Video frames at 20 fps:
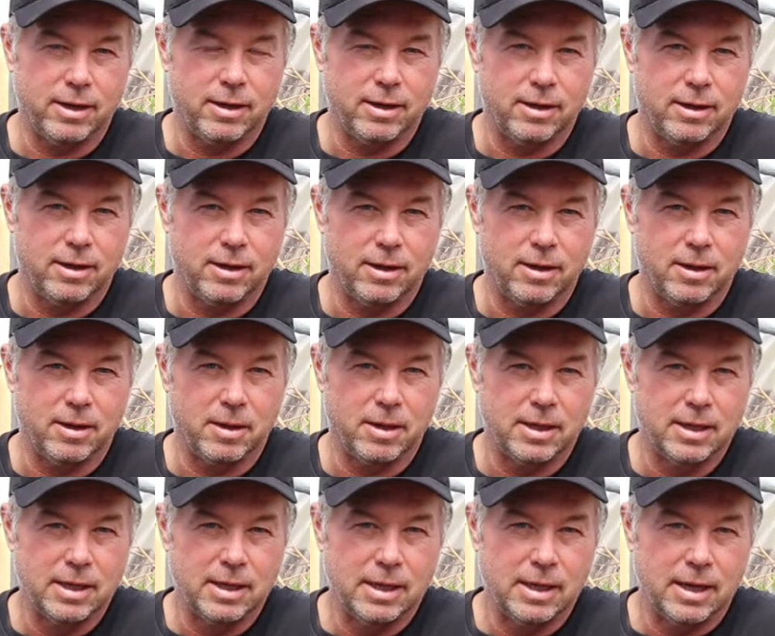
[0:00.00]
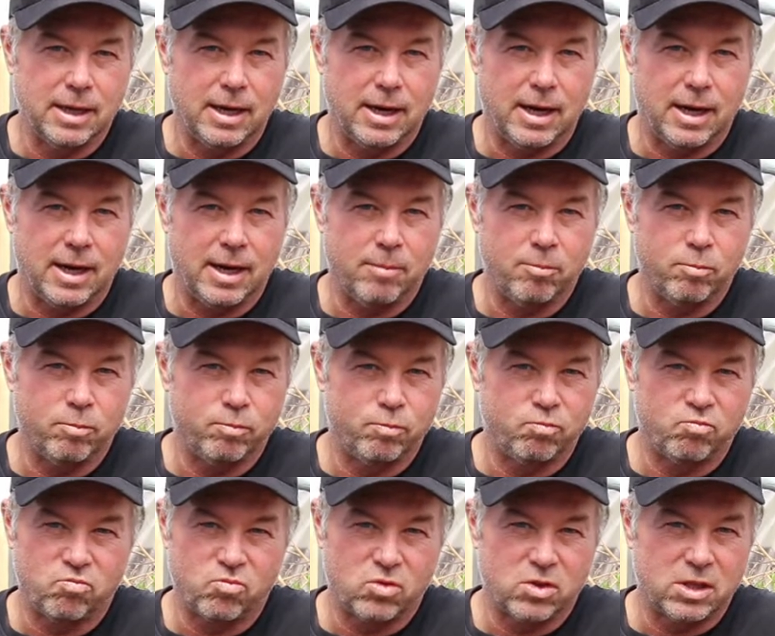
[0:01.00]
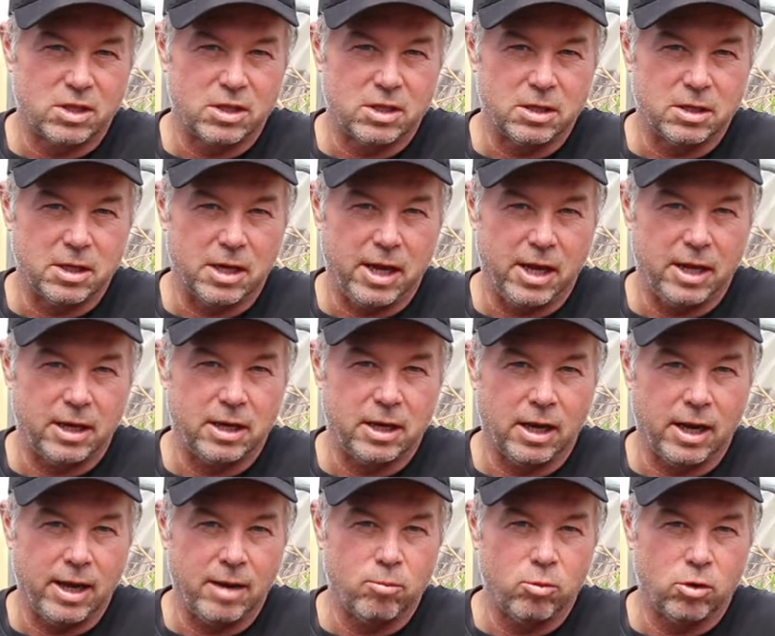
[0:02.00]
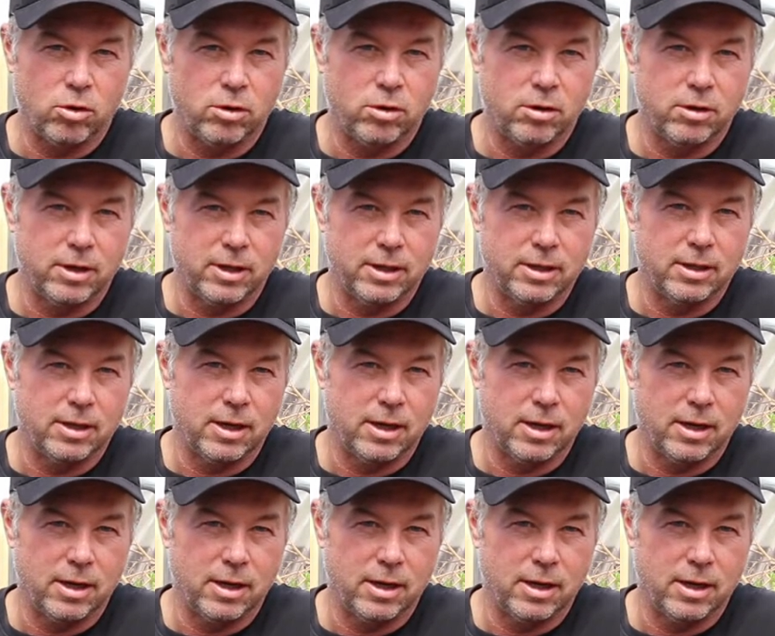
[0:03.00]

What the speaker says: I'm the head laborer and